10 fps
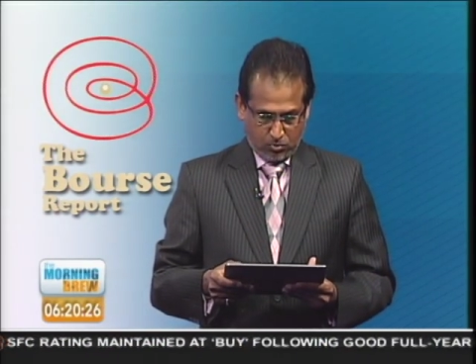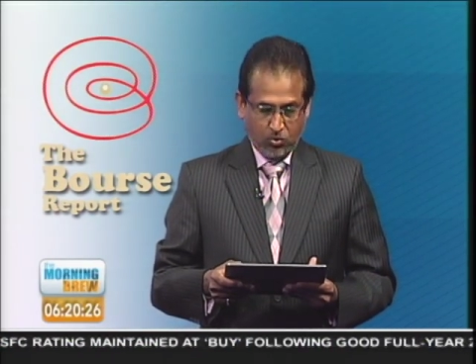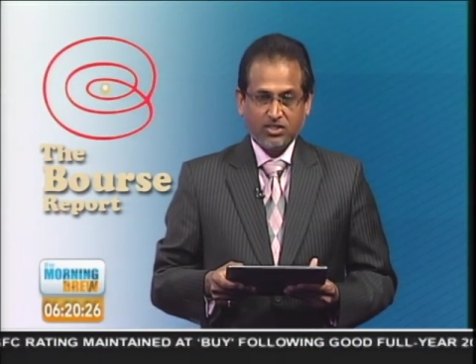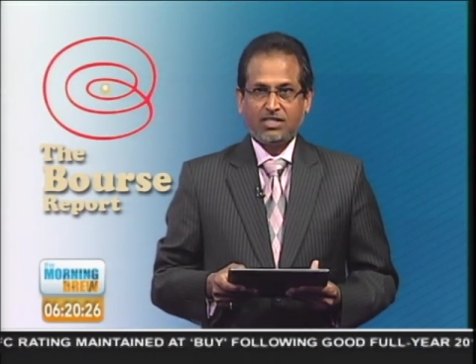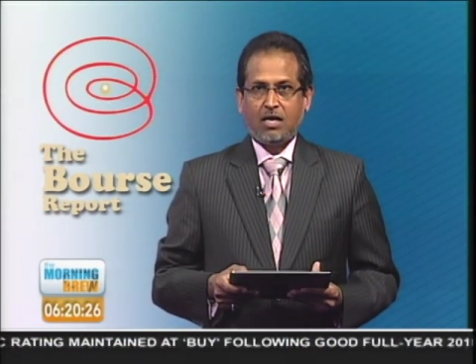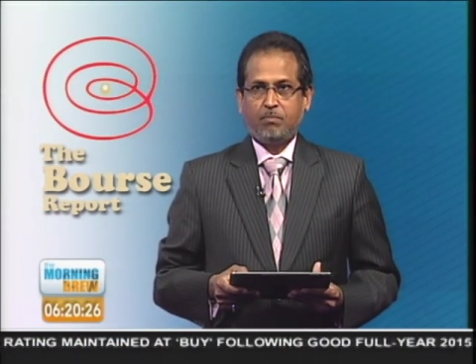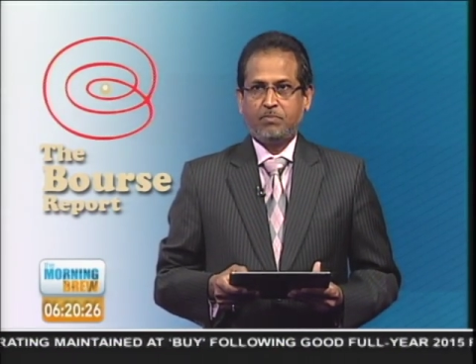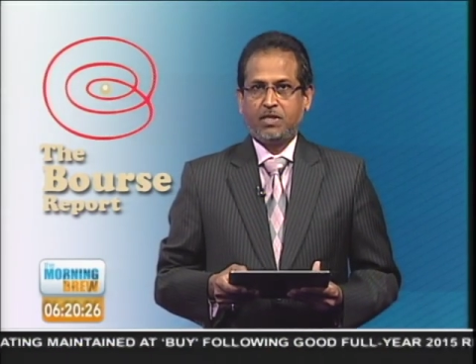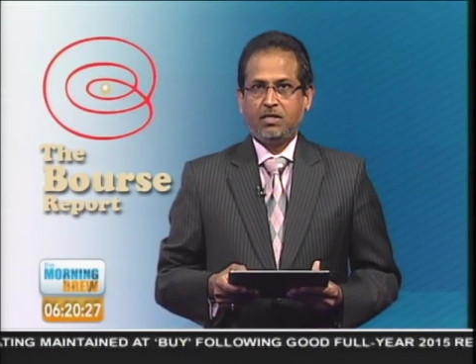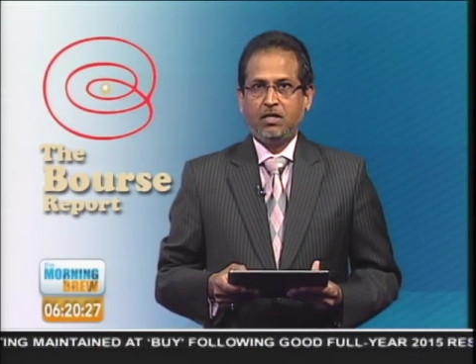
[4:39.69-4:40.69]
What's
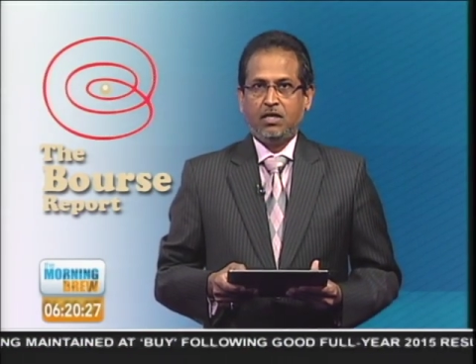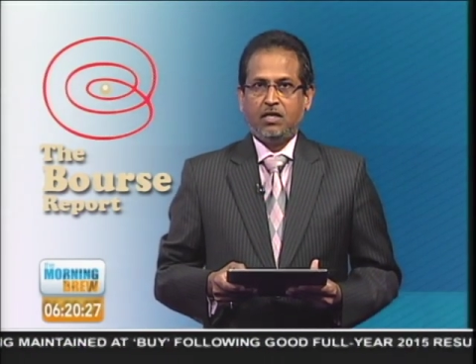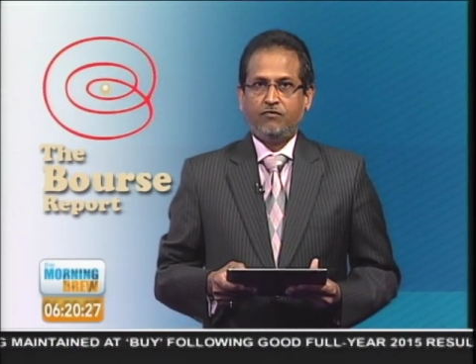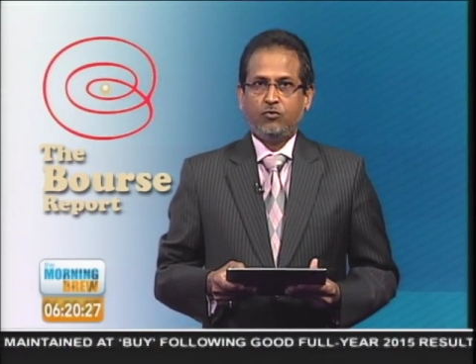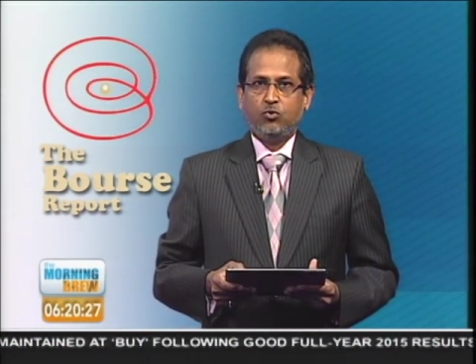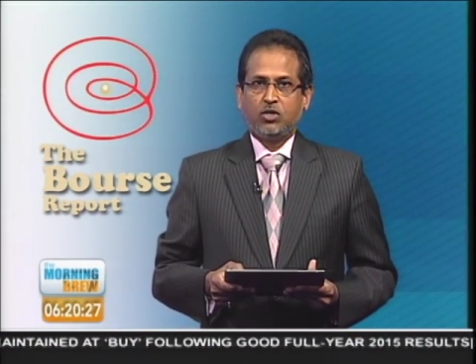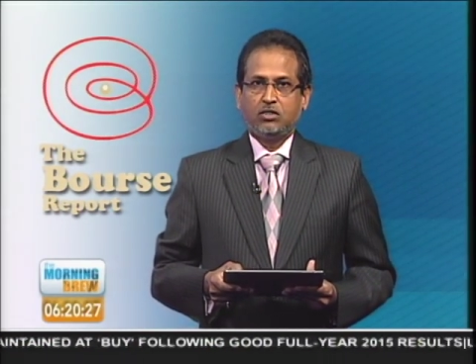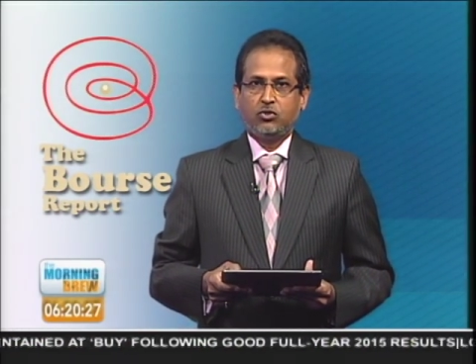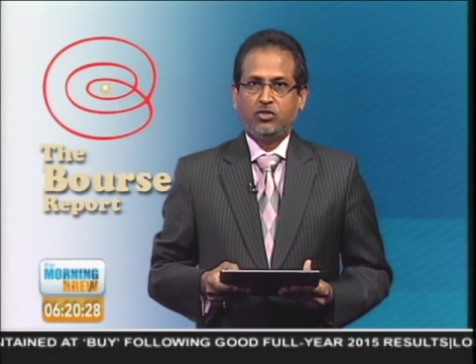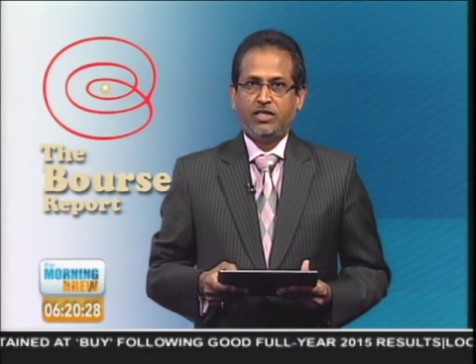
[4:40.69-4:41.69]
happened if you look
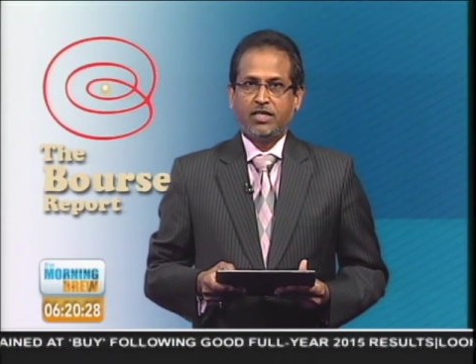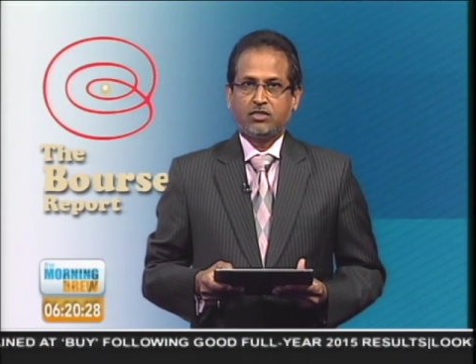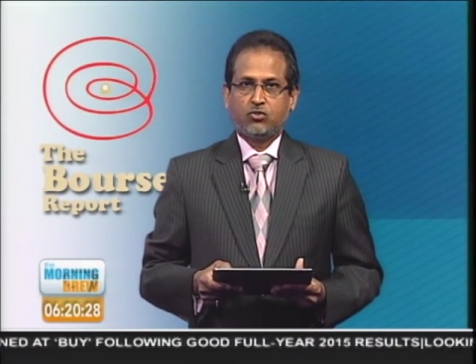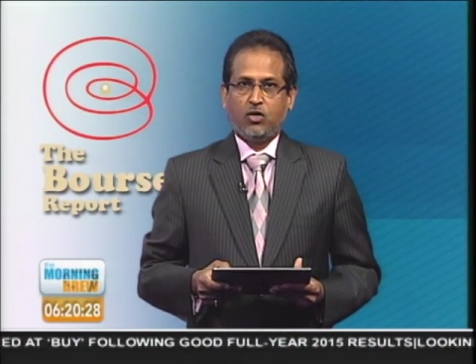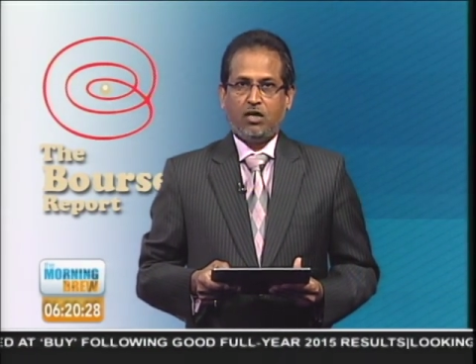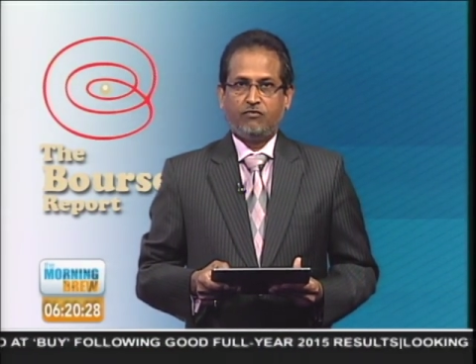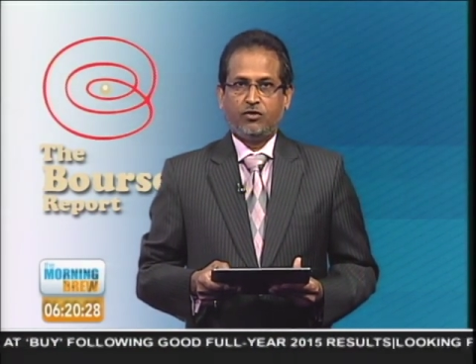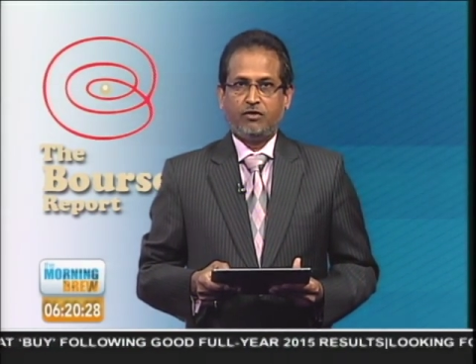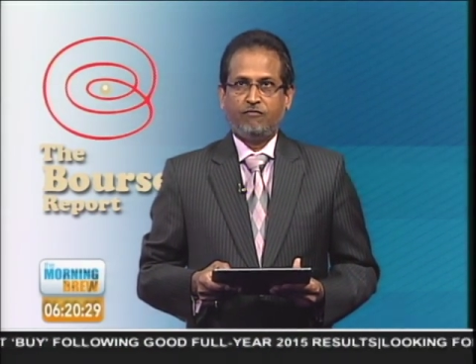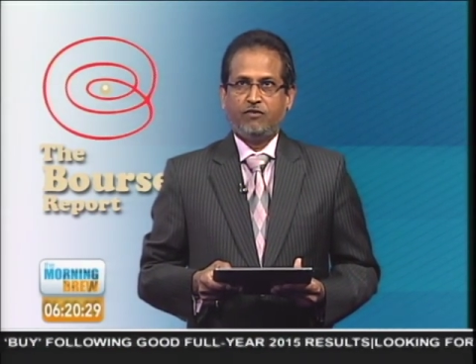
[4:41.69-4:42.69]
at your next graph
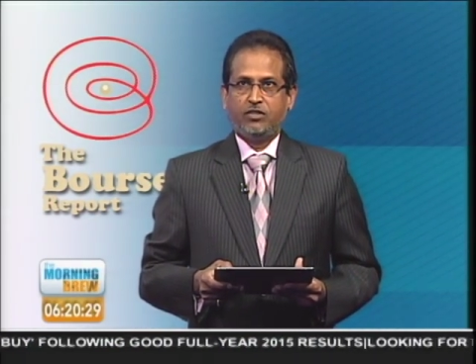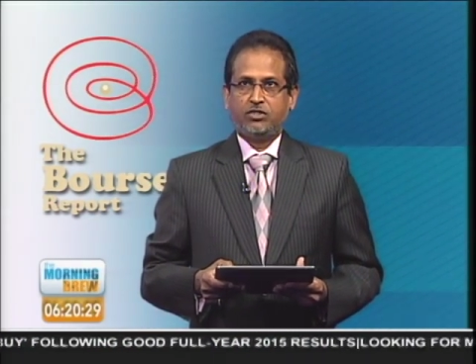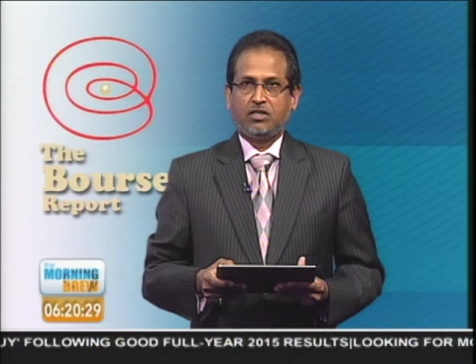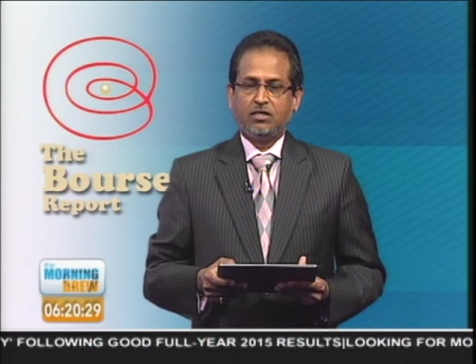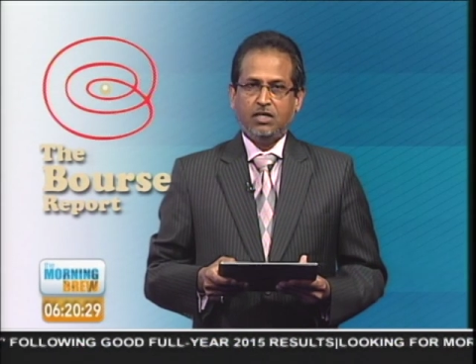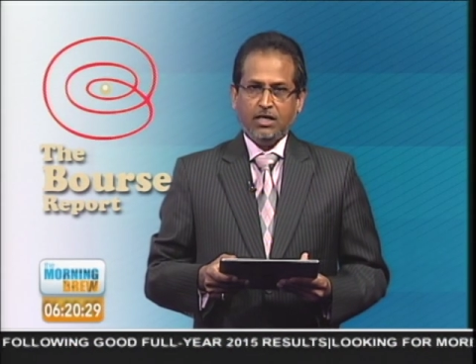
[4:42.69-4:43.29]
on inflation?